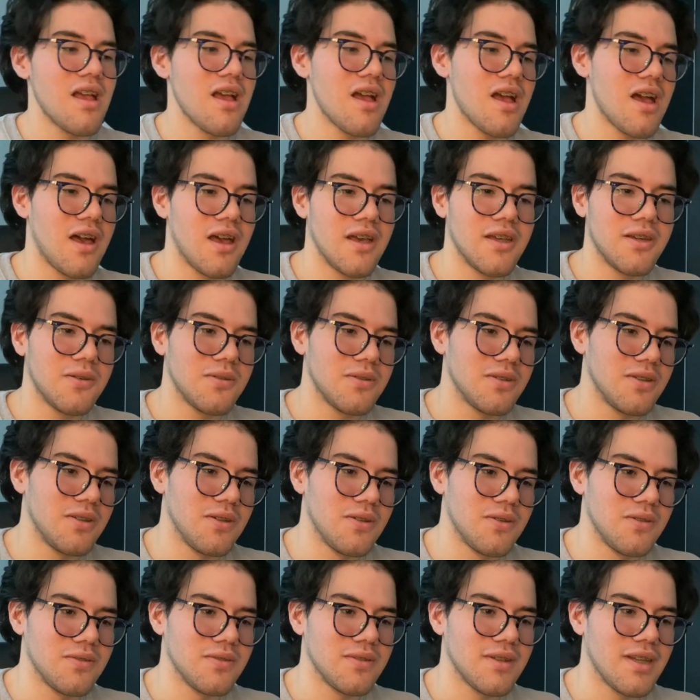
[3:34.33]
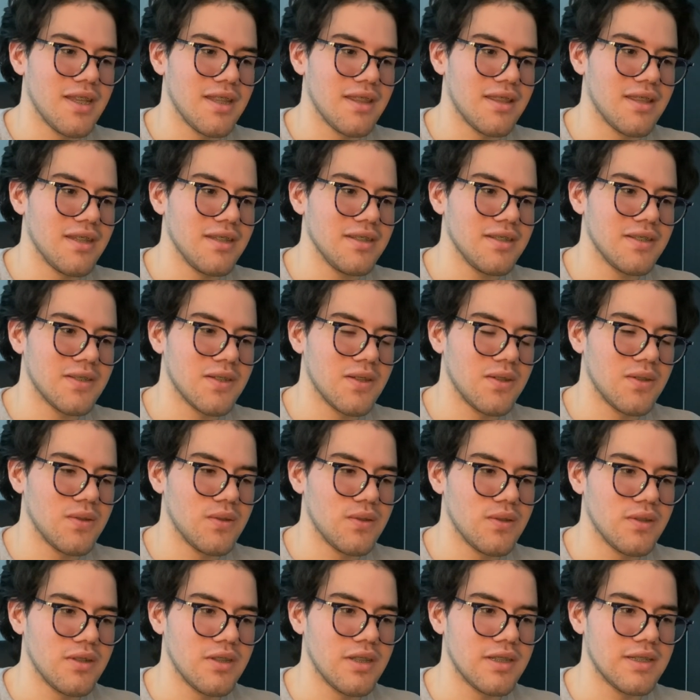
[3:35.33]
I don't know. I think
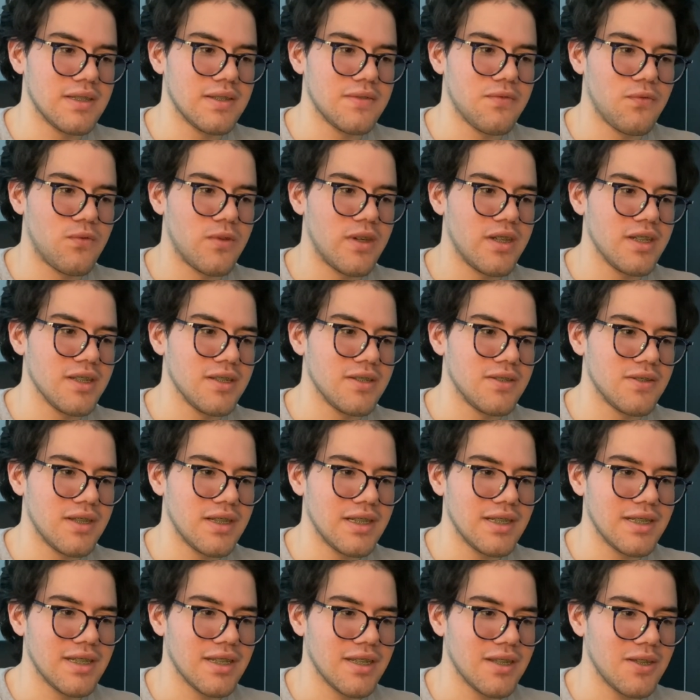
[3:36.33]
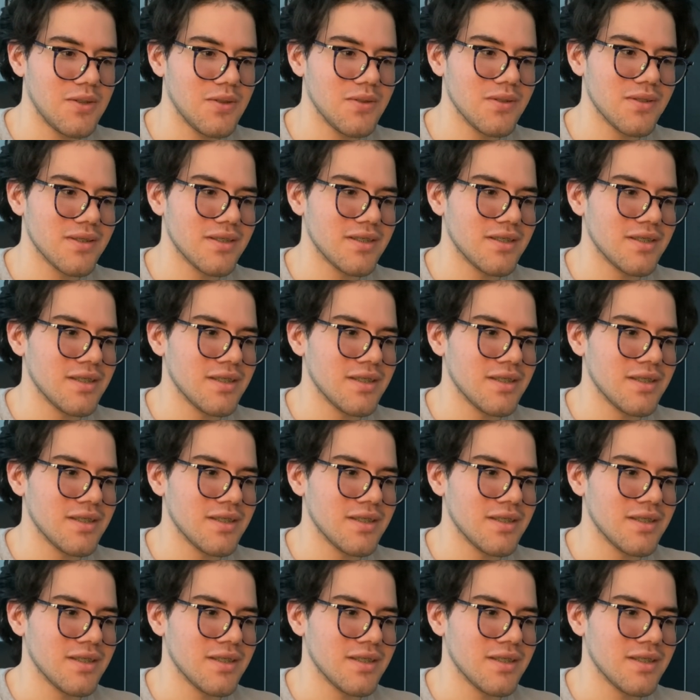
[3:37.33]
so. Does Freddie Dread count?